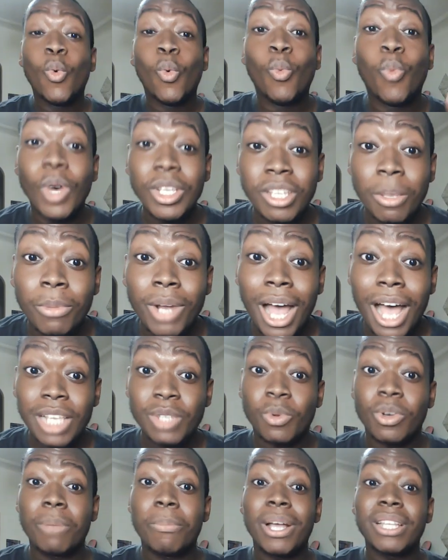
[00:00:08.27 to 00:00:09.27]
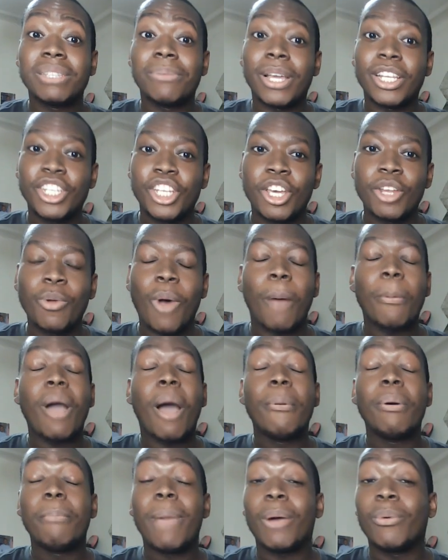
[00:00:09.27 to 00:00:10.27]
What's up, guys? Welcome back to my channel. I'm
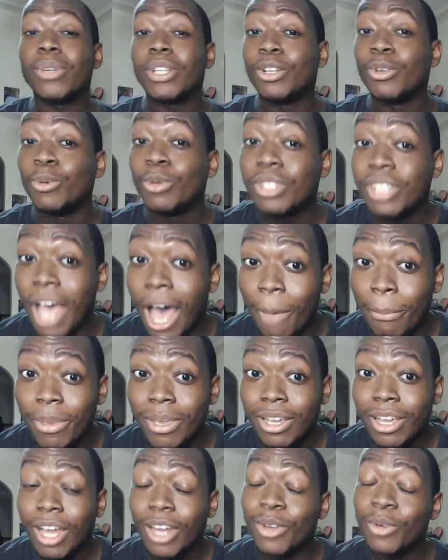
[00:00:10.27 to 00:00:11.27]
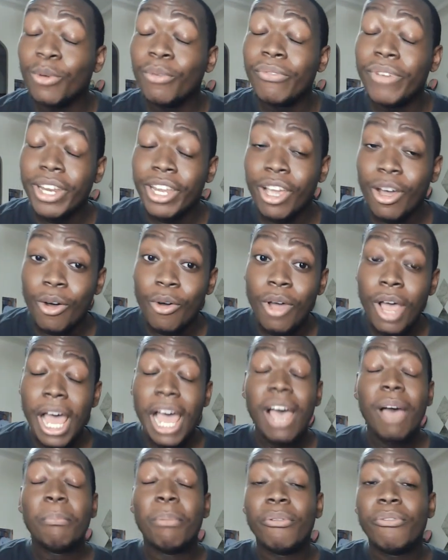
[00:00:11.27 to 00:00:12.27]
coming back with a new topic, a new video.
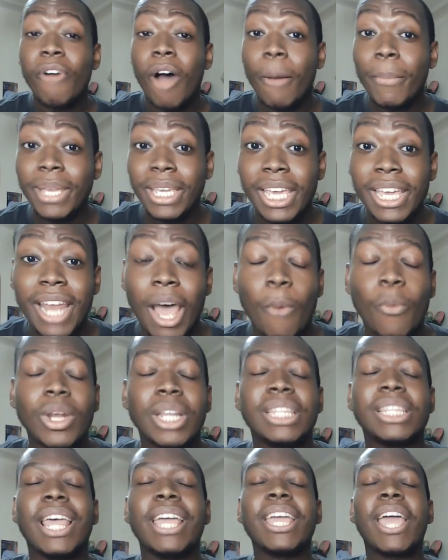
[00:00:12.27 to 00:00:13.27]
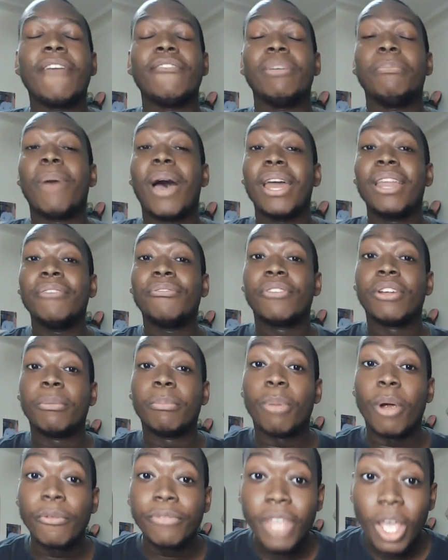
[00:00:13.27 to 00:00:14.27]
Before I begin, I want to thank everybody for the
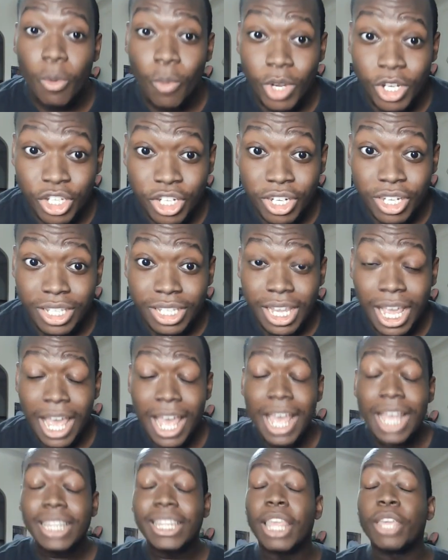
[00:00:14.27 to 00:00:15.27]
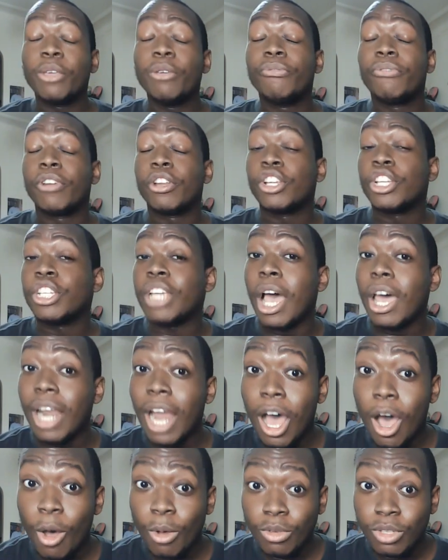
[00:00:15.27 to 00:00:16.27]
birthday wishes. Thank you for the shout
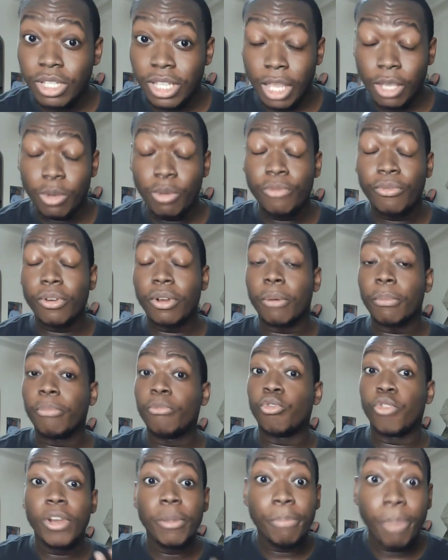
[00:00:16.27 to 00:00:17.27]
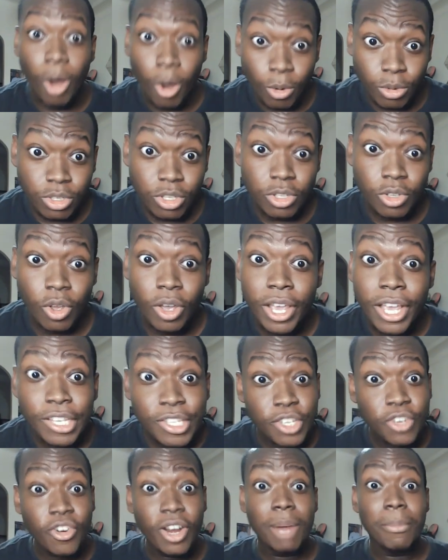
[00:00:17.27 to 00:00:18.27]
outs. Thank you for the reposts on
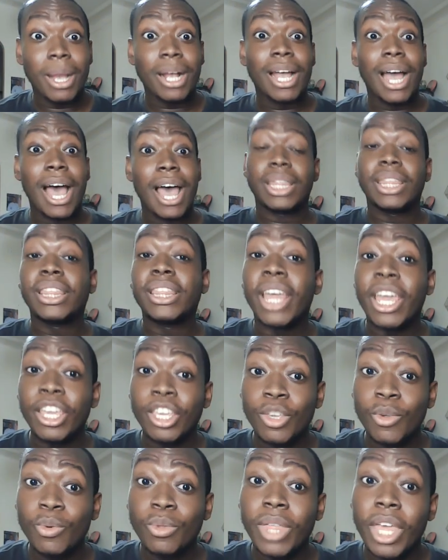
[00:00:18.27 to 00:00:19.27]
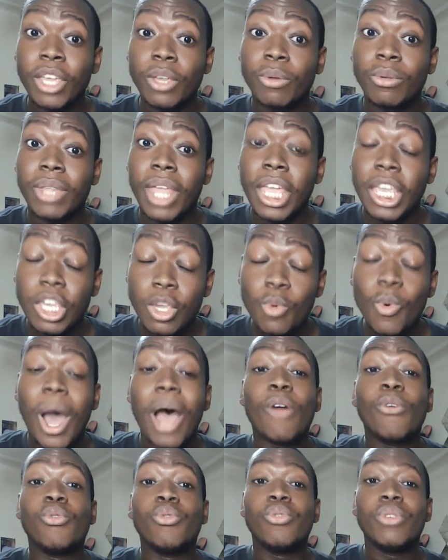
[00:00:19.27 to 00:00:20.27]
Instagram I got. Thank you, thank you, thank you.
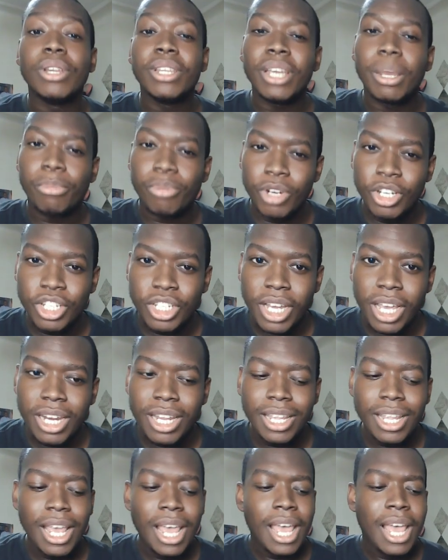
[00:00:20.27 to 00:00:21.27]
I really appreciate it.